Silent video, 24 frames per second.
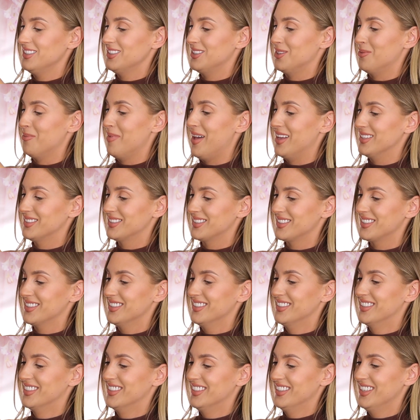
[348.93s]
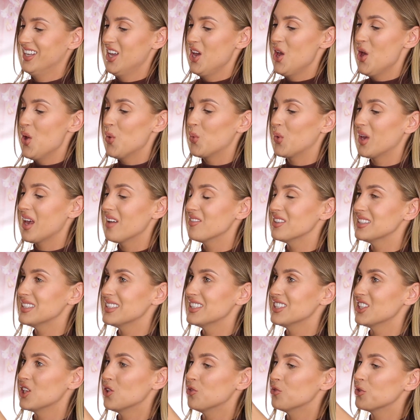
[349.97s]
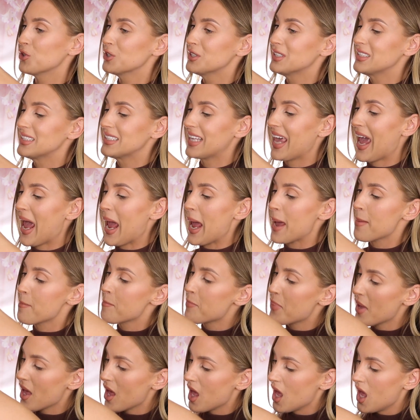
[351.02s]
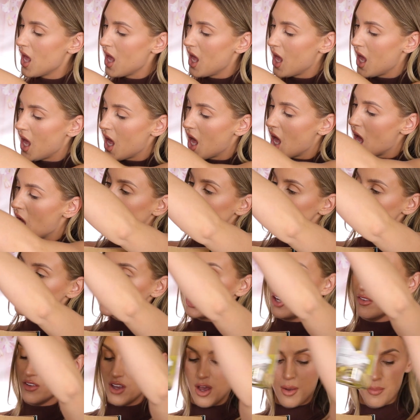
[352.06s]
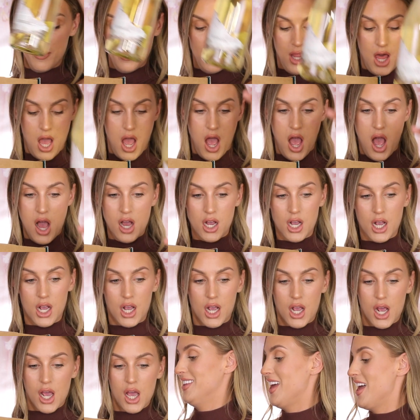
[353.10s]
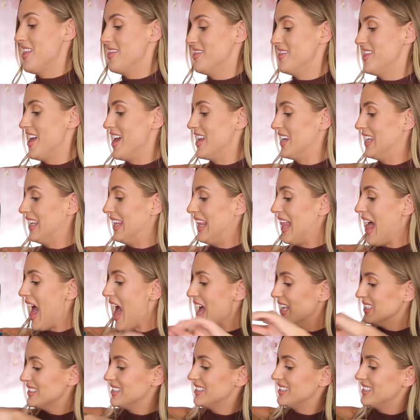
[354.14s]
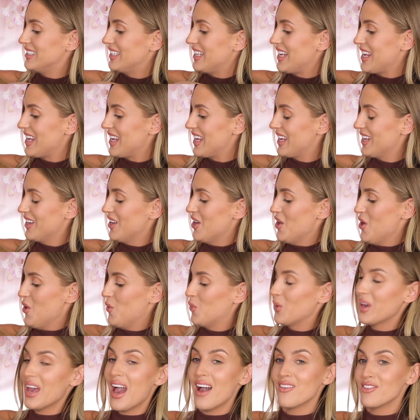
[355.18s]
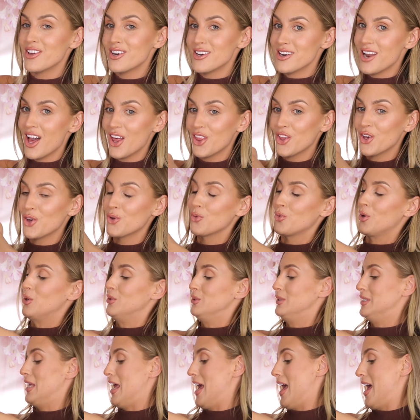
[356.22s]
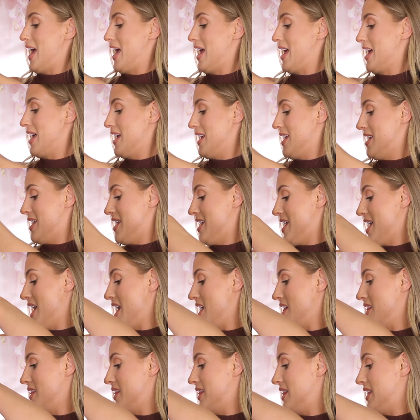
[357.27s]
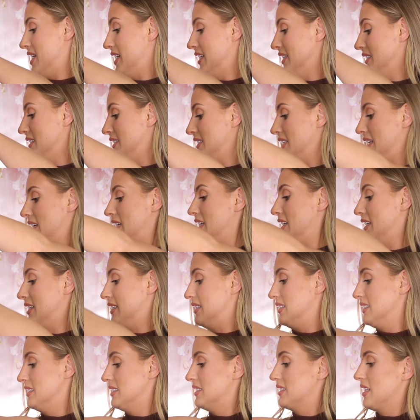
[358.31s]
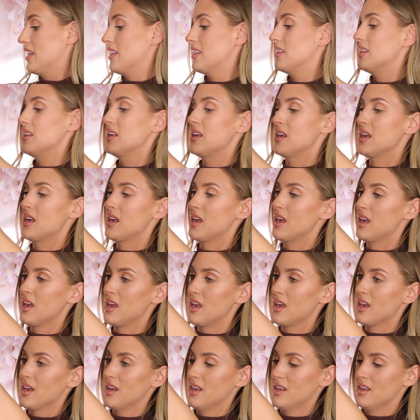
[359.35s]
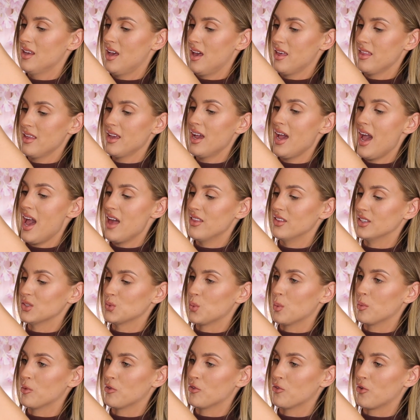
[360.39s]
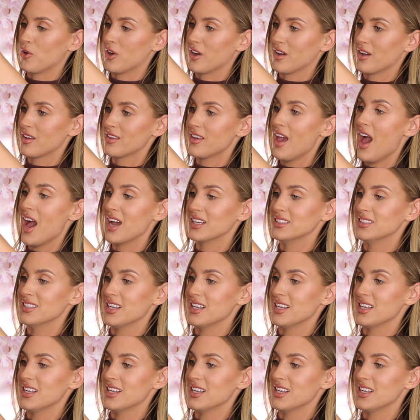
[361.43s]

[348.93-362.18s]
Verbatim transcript: this is a mess. We have a Silver Skate Sauvignon Blanc. And then lastly, we have another rosé, and this is the I think I had this one before. Yeah, I